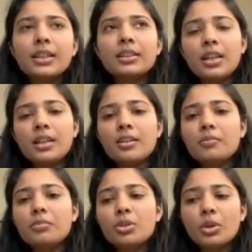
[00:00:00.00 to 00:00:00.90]
Then
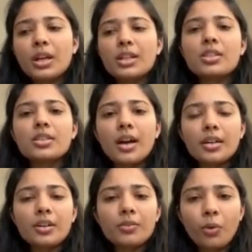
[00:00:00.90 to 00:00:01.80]
you can
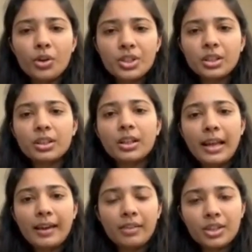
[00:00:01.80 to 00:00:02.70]
start watching the
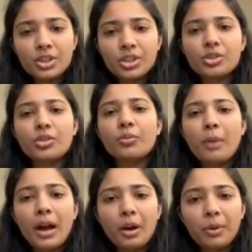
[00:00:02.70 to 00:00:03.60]
live lectures of
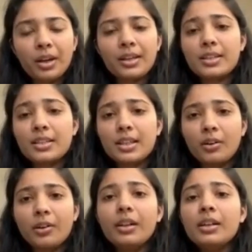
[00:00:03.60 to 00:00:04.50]
biomechanics and
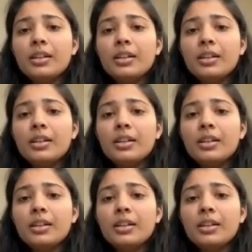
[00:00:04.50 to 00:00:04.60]
all,